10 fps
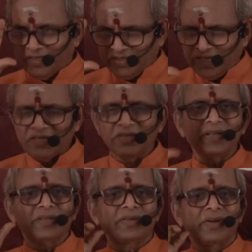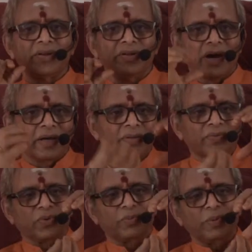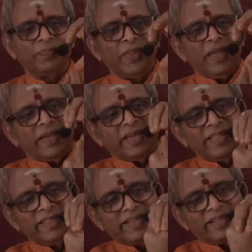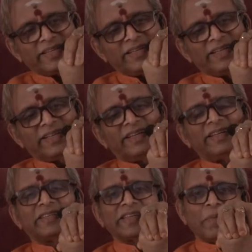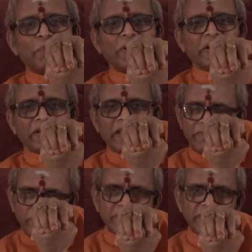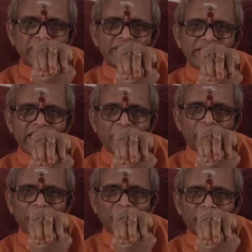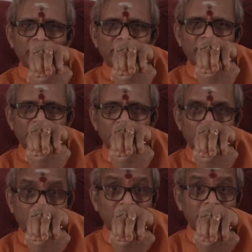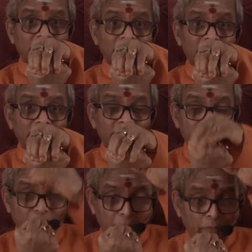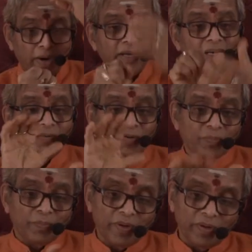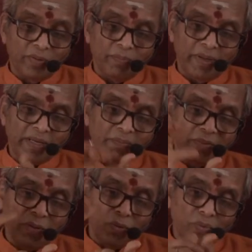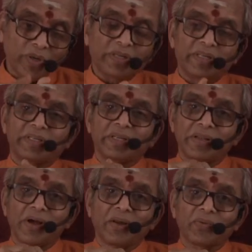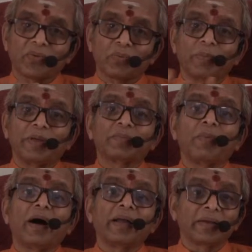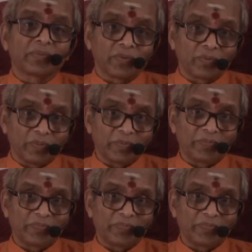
Justness, Jnana Swarupam, in that it's embedded. Everything is same. But it's my mind which makes me look at this Jnana Swarupam as Maya Swarupam.